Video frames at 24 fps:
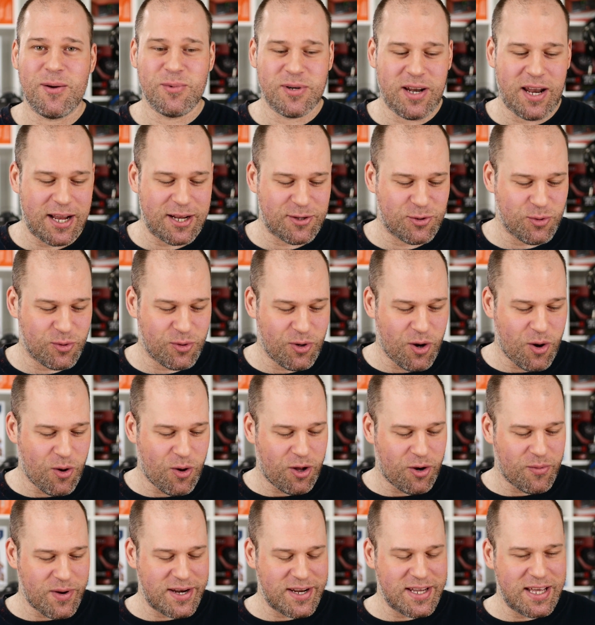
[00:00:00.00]
would like to go
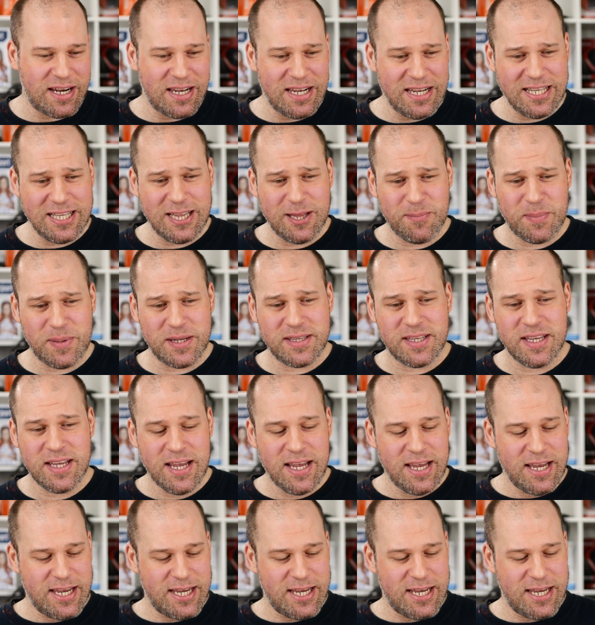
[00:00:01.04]
already a little bit